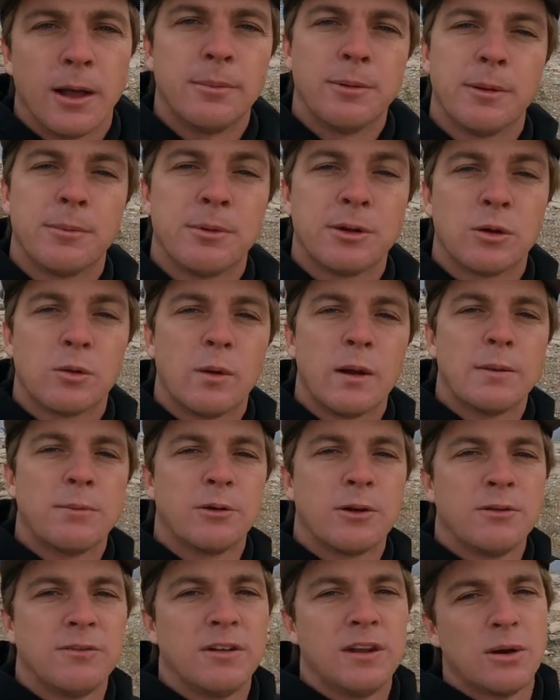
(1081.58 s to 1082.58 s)
I'll be uploading a
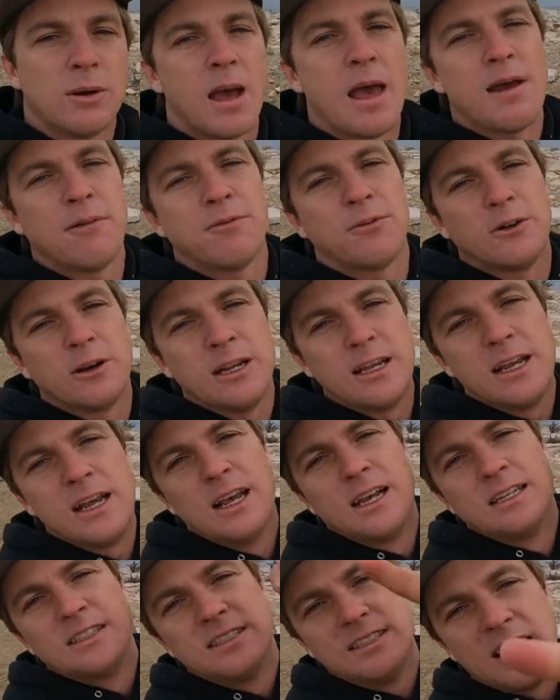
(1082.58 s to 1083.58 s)
wakeboarding video every
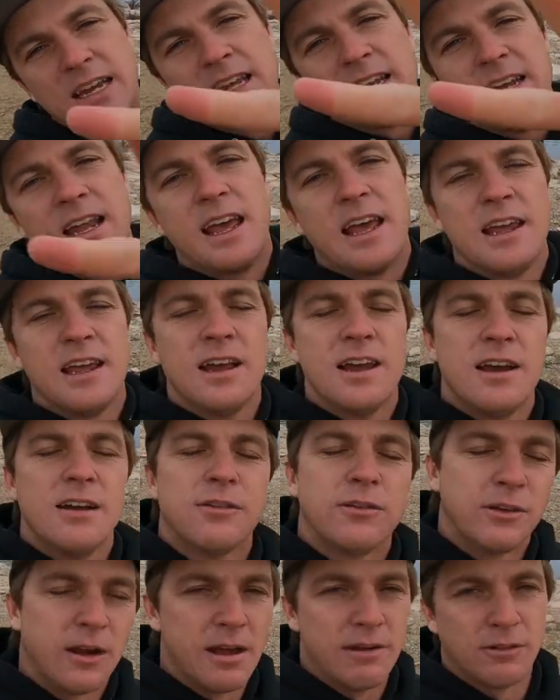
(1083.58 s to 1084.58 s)
second day
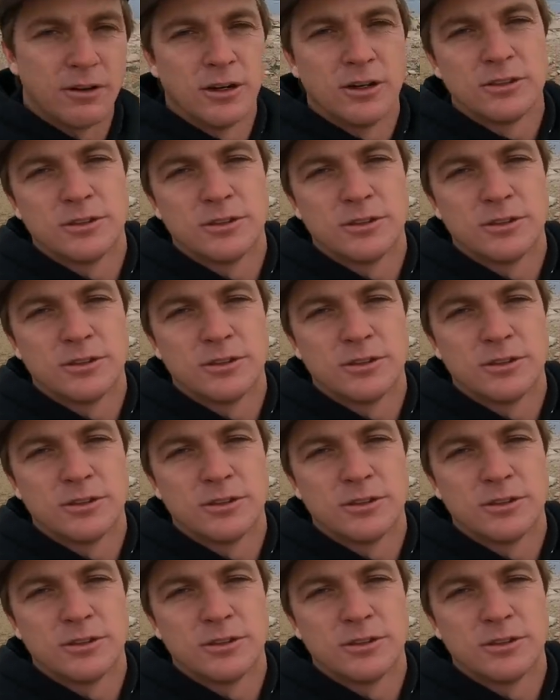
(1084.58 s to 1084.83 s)
forever.